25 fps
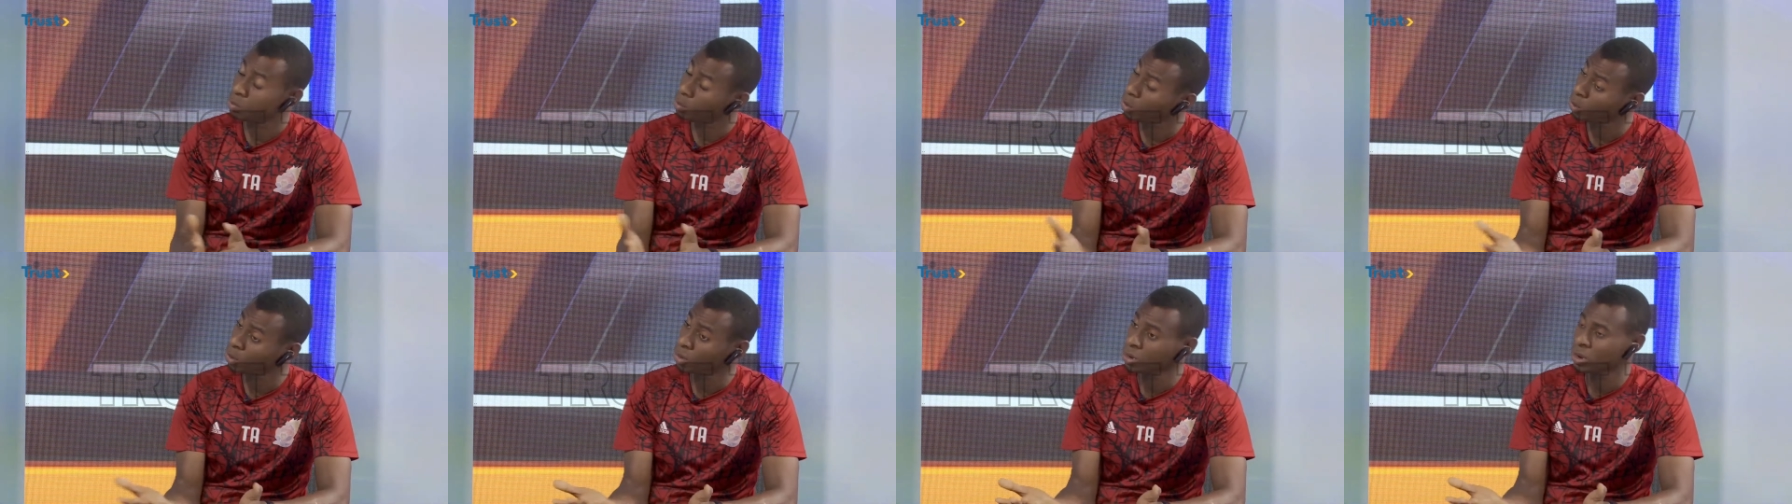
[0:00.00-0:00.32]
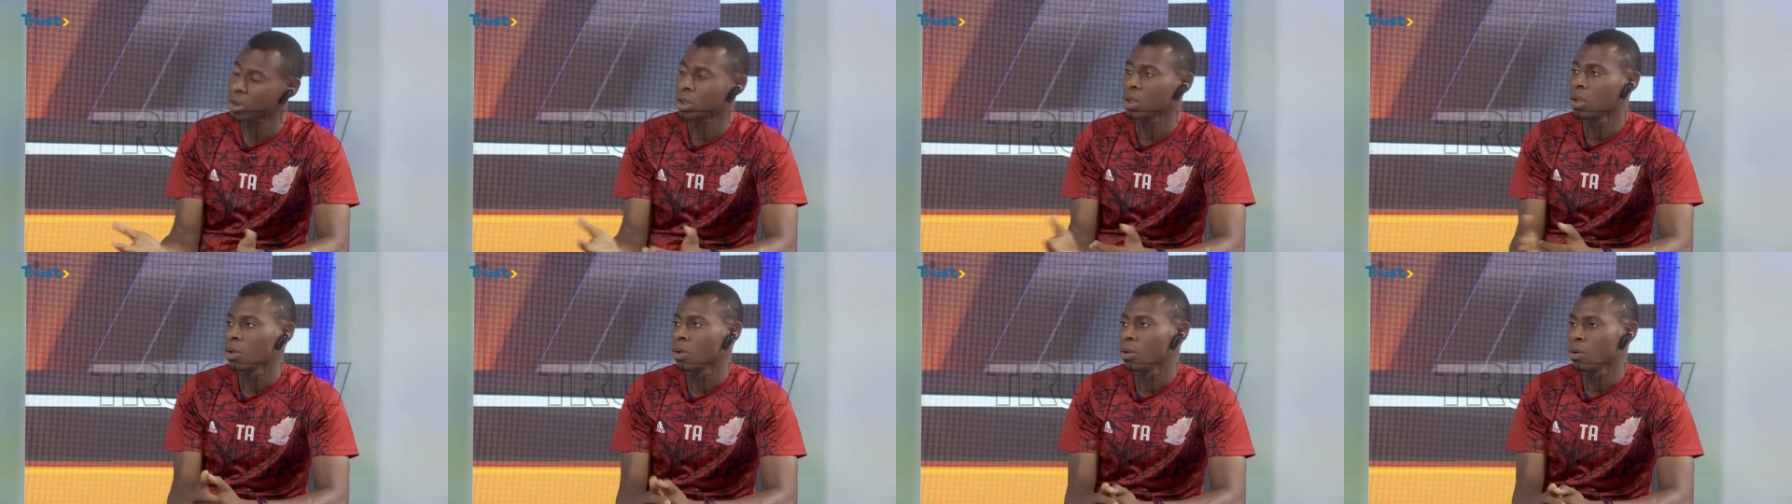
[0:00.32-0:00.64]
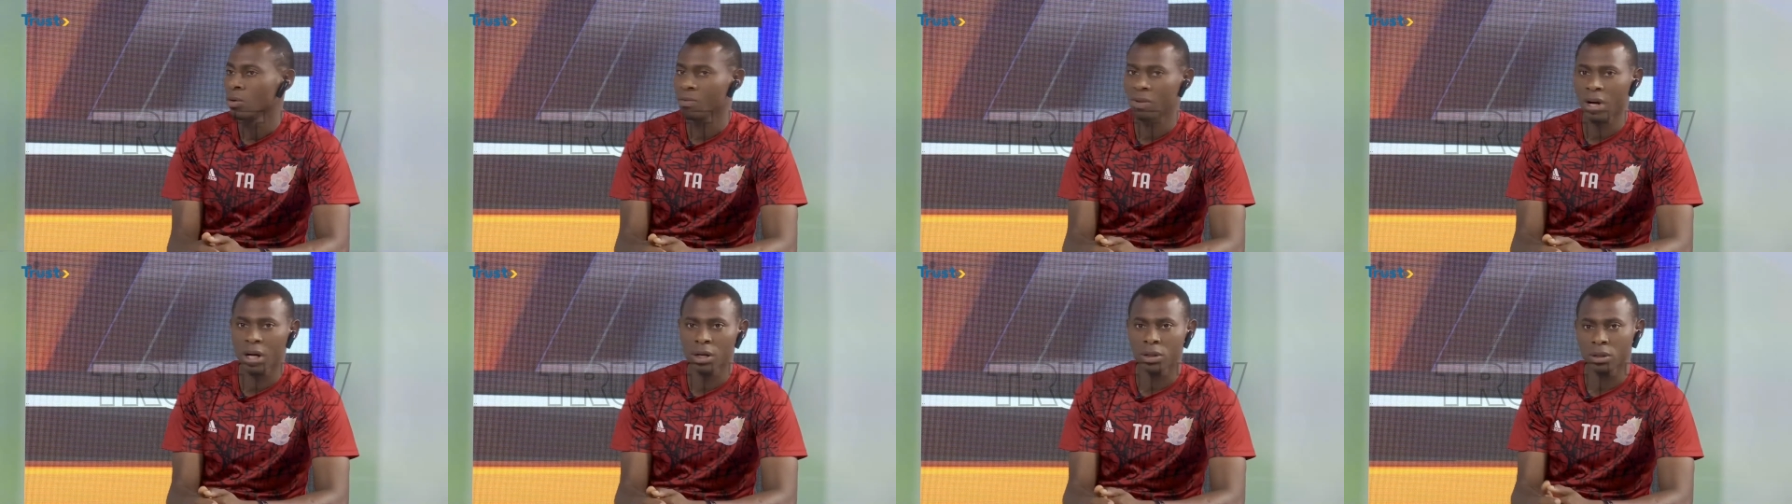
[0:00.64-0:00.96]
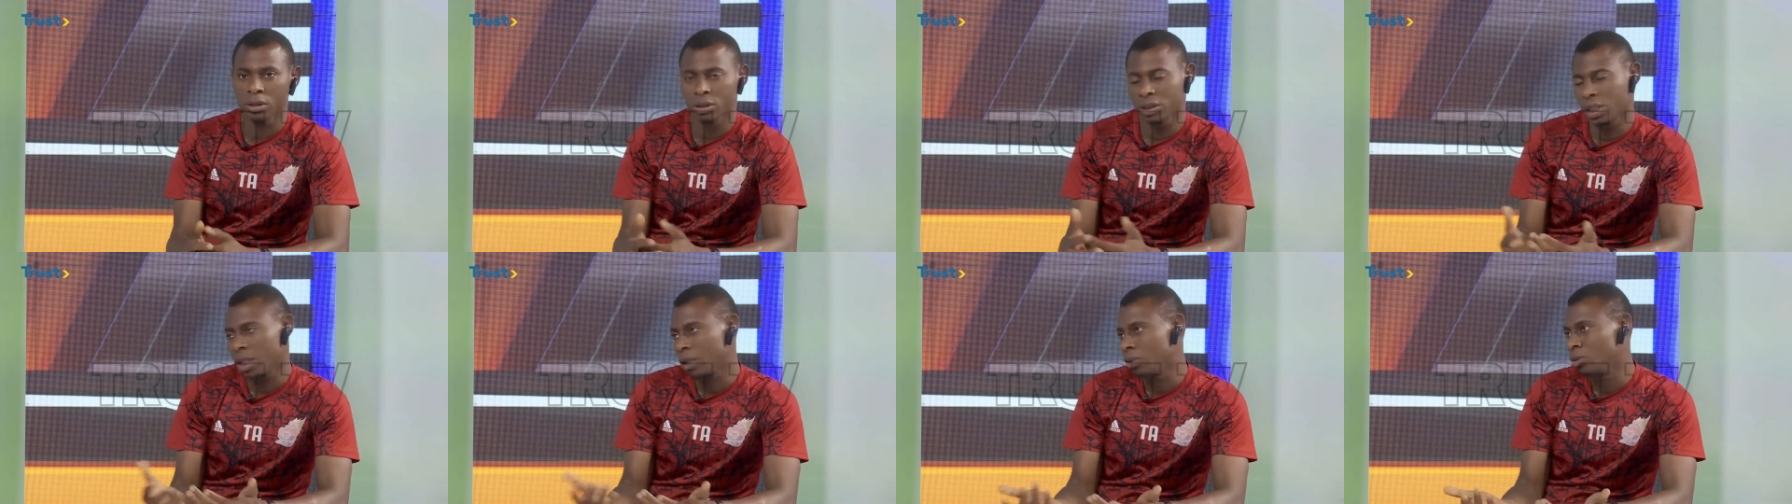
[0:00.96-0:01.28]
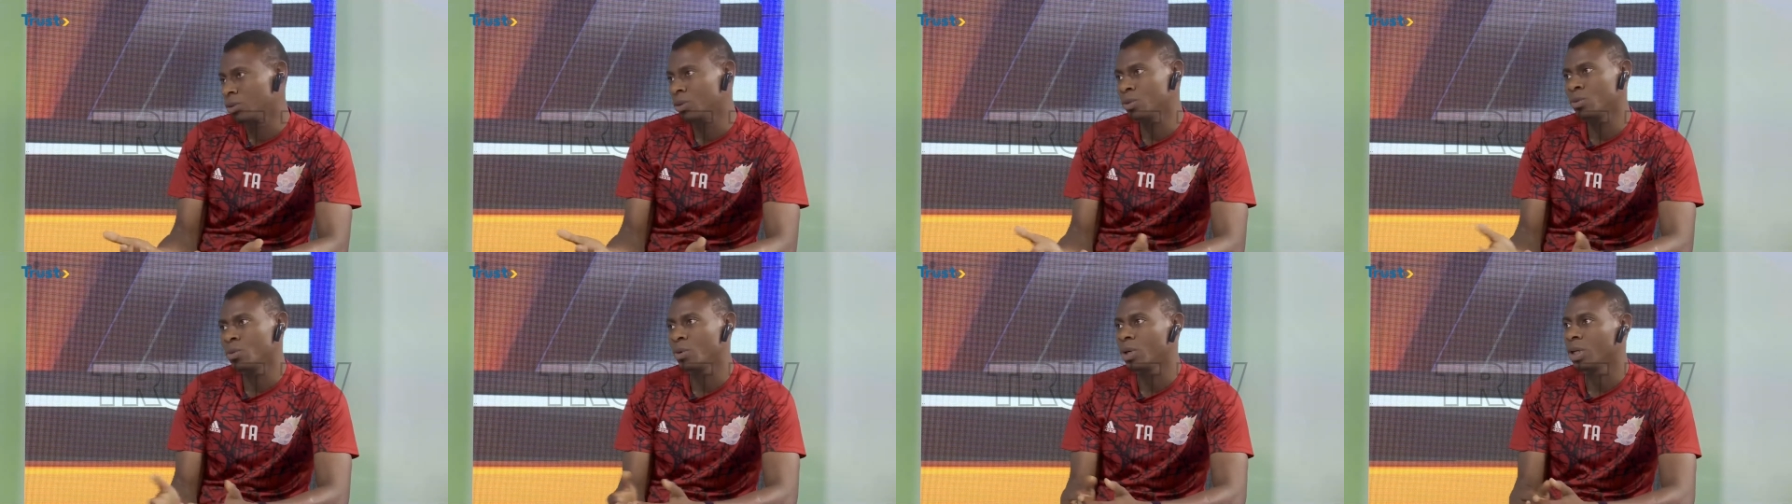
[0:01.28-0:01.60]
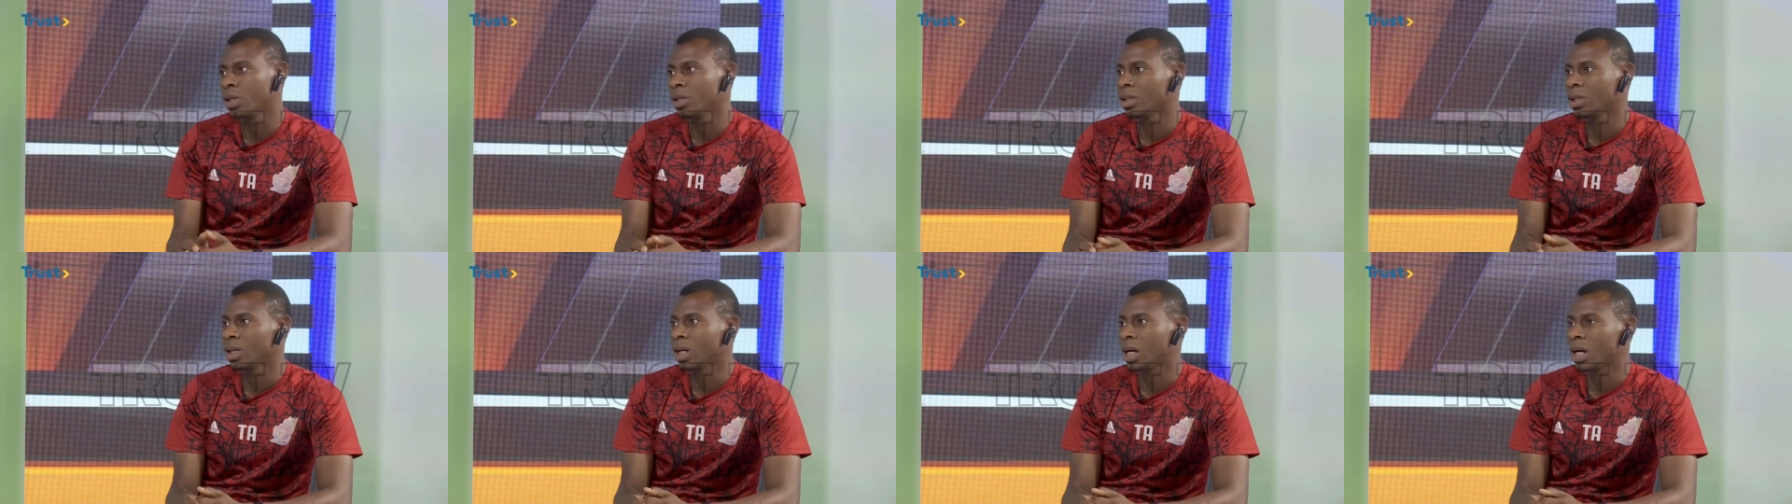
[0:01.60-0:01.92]
But overall, they are doing
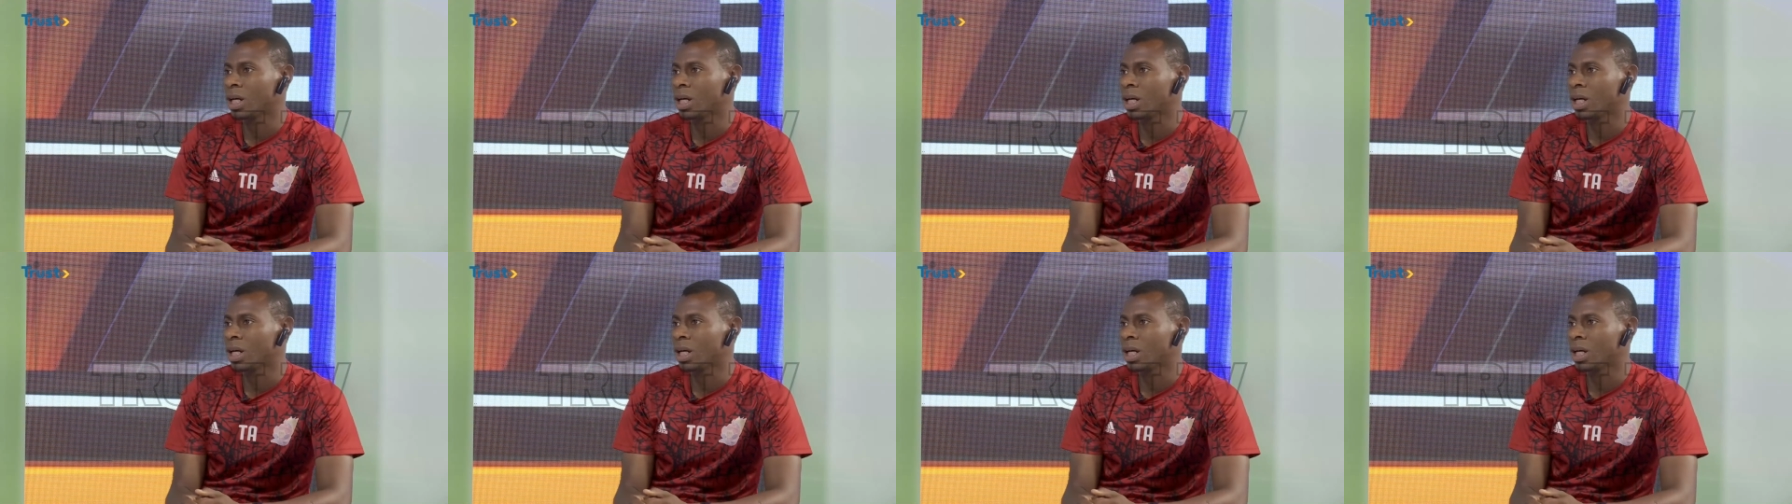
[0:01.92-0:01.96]
well,